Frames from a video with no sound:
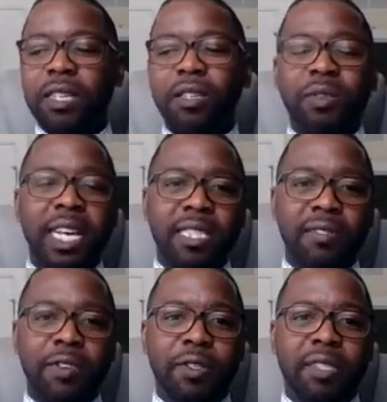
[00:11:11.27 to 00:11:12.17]
So that's
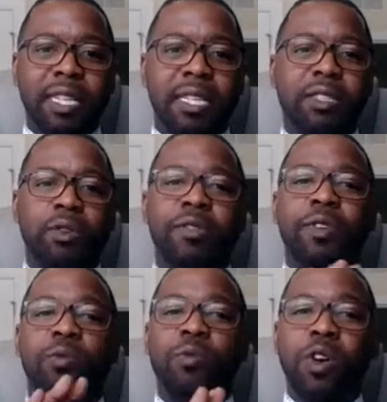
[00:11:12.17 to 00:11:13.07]
the first thing. So if
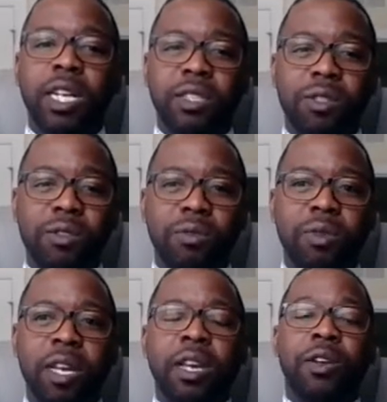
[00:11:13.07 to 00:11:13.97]
you want
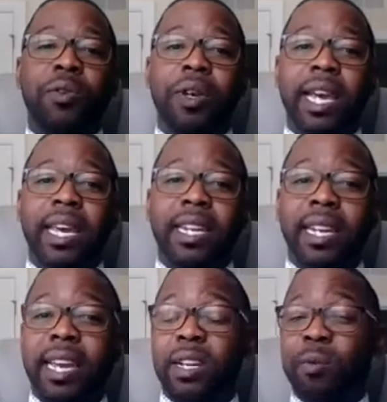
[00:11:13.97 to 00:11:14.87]
to create
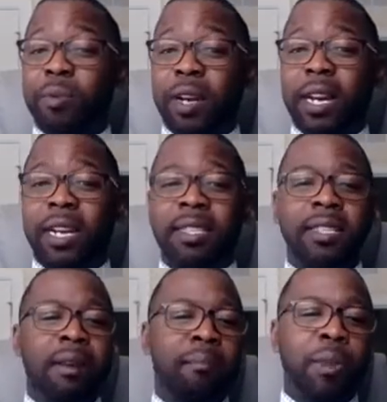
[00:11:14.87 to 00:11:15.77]
an
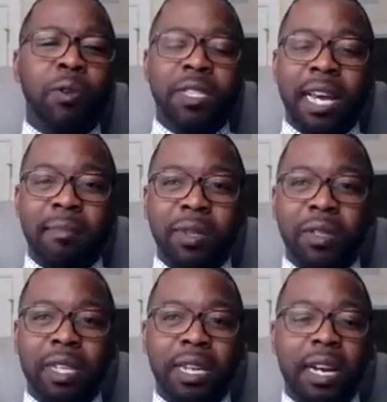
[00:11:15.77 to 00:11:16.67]
enterprise, a
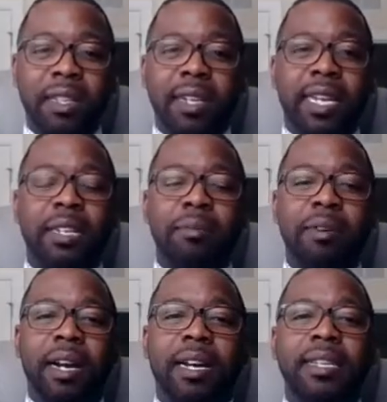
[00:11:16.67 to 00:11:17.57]
multi-million-dollar
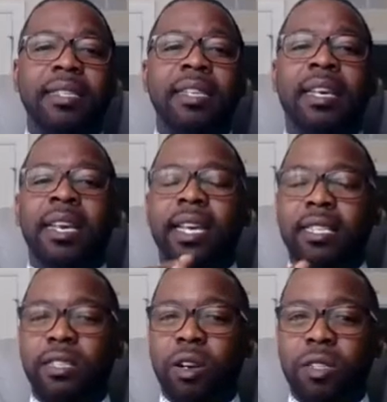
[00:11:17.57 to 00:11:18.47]
enterprise,
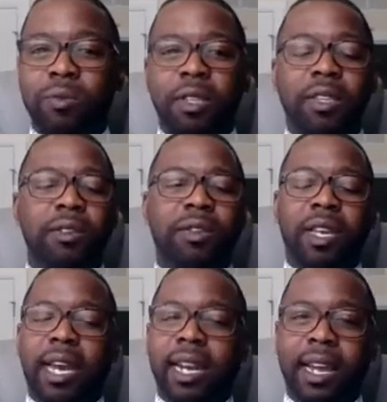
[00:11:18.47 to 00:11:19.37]
it starts with you.
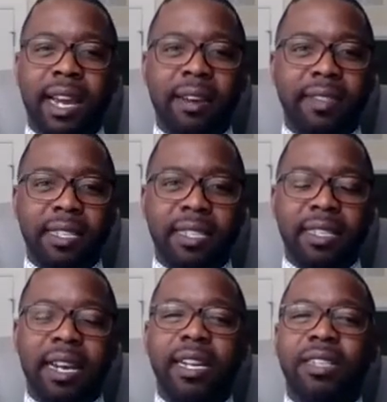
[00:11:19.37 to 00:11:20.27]
You got to have the
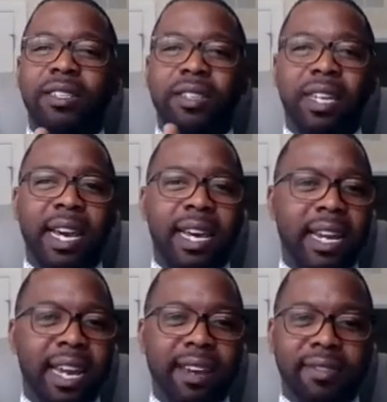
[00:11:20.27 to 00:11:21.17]
desire, you got
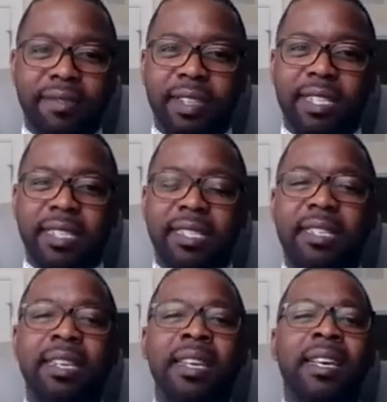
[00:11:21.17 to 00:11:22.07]
to have the
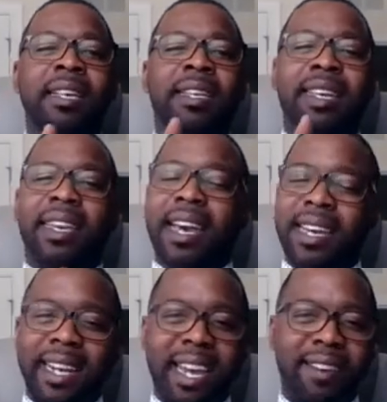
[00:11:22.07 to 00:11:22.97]
vision, you
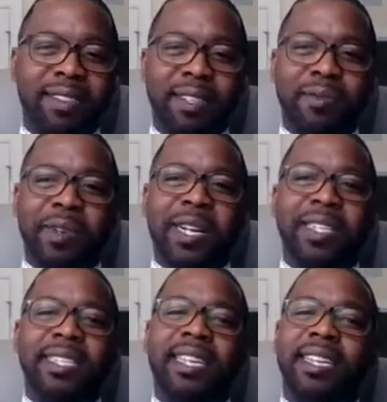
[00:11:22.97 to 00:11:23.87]
got to have the
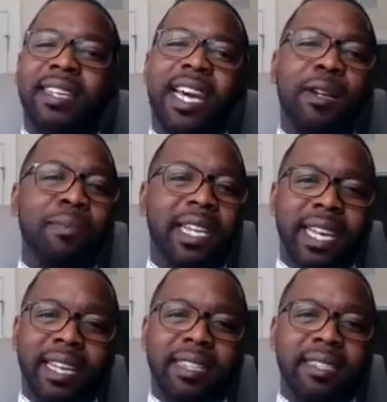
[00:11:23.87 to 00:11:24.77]
awareness, and you got to
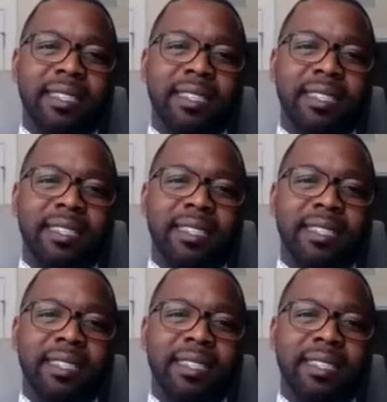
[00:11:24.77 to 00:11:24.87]
plan.